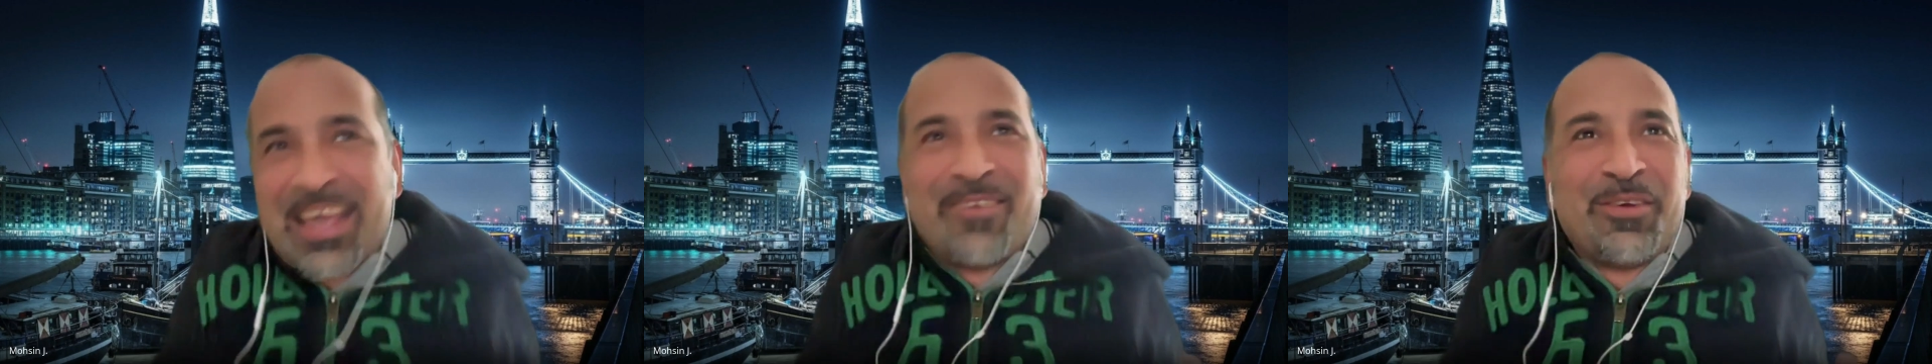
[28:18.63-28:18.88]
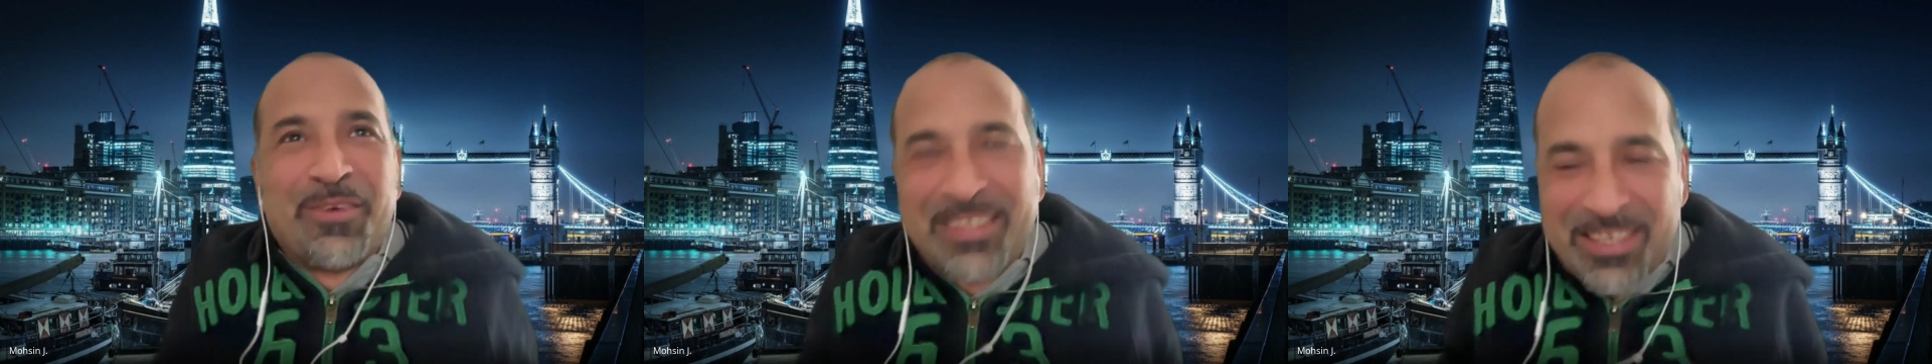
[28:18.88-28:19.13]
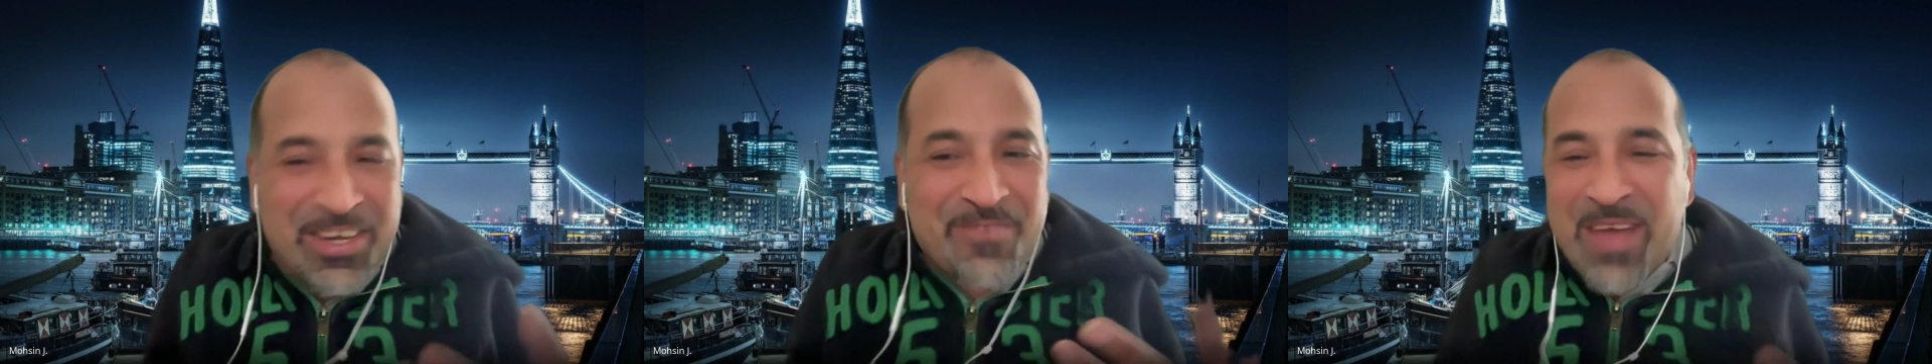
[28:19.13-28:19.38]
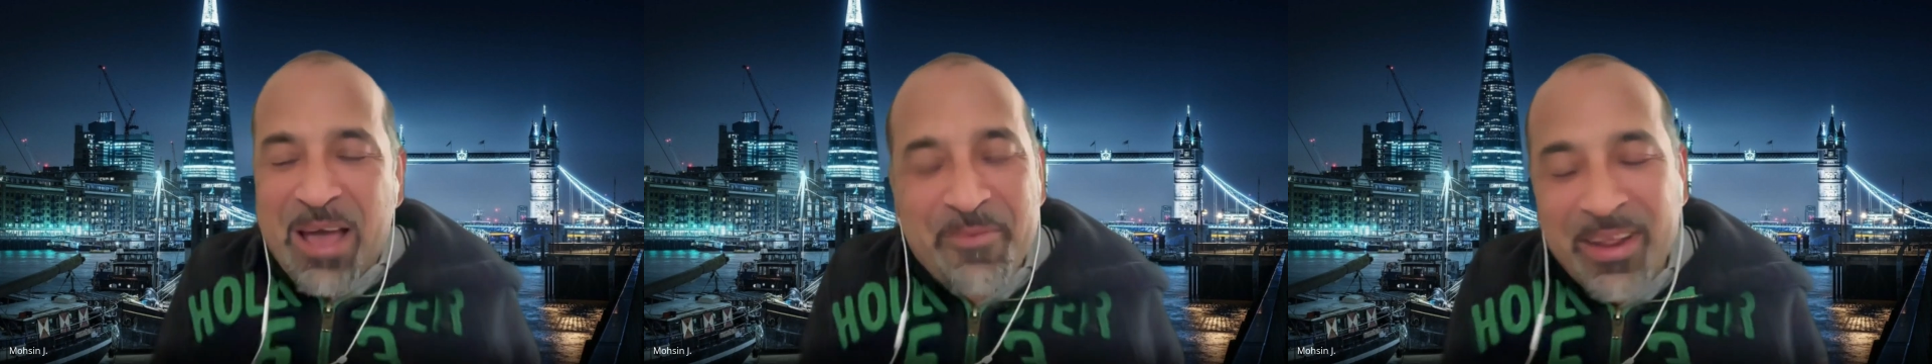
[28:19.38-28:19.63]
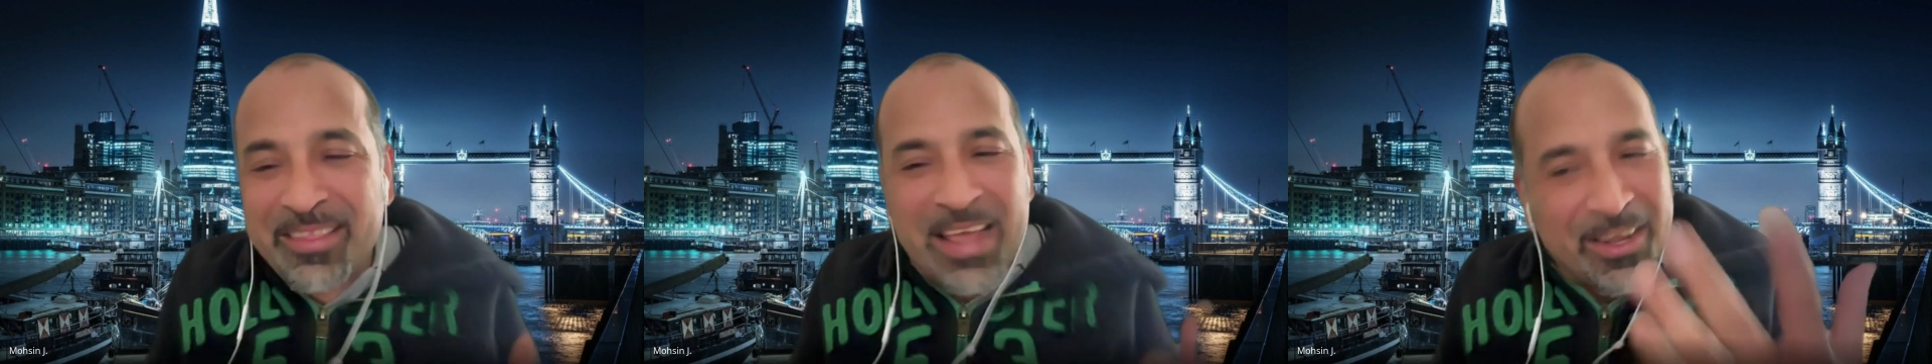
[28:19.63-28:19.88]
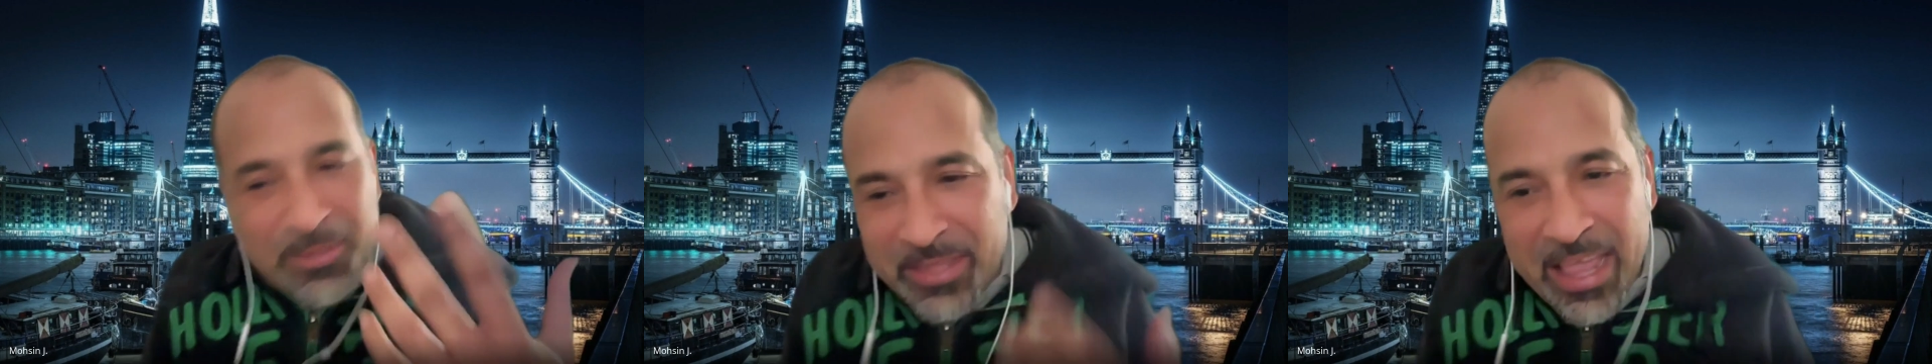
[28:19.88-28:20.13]
we were just remembering that.
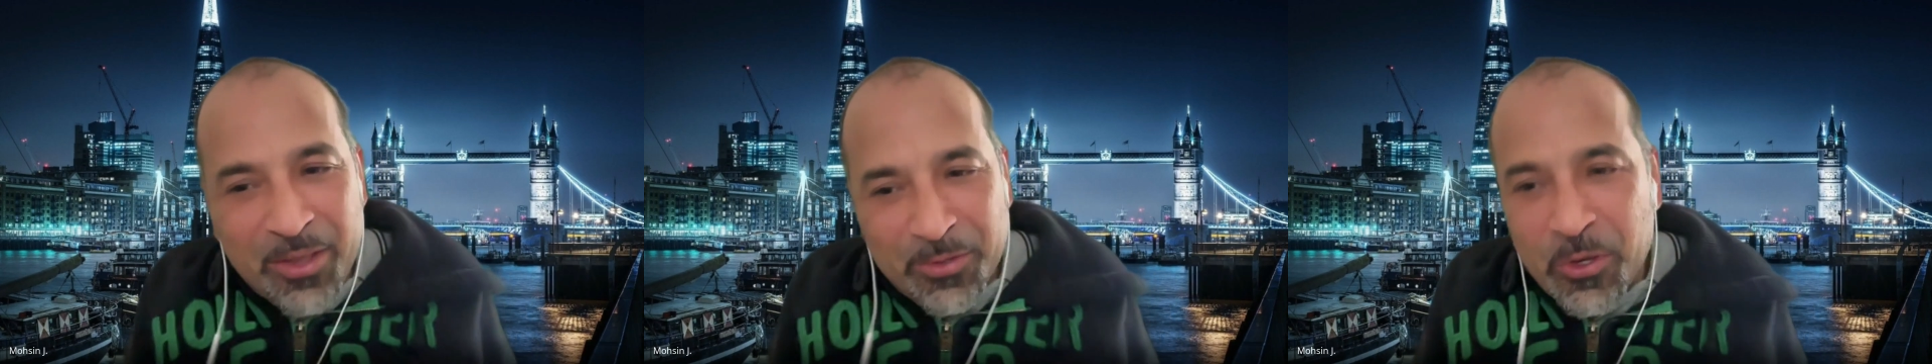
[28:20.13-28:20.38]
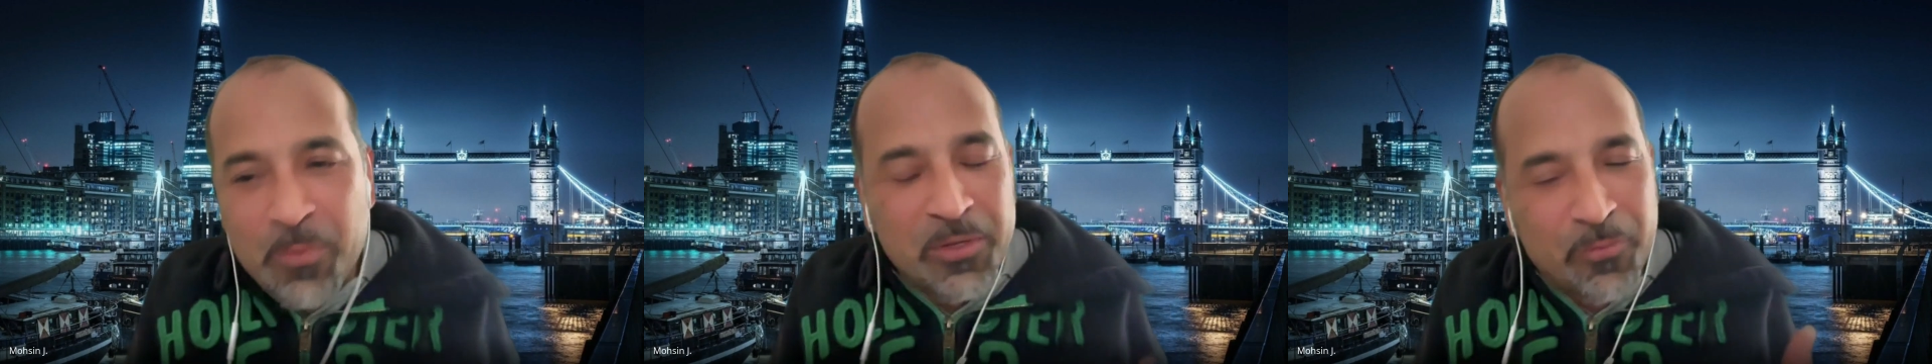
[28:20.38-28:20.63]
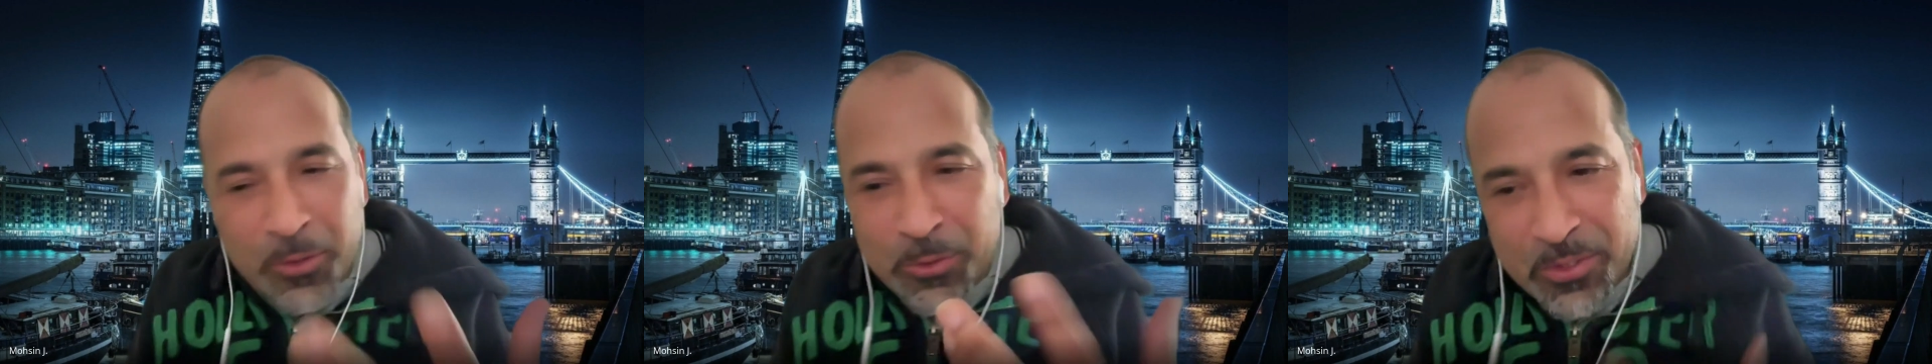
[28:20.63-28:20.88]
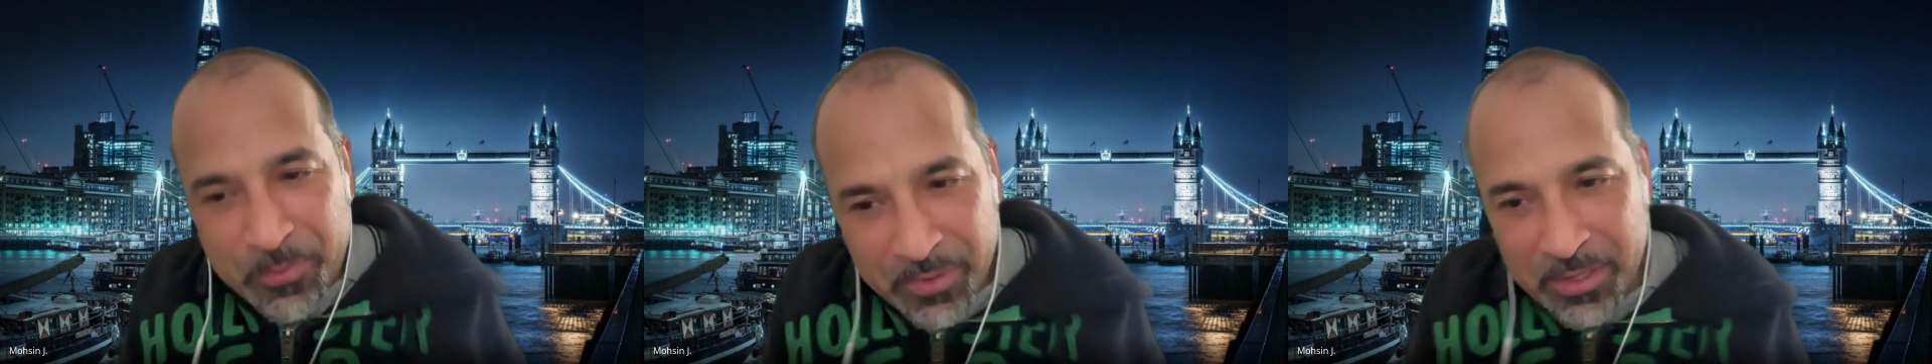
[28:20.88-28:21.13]
So thank you so much for those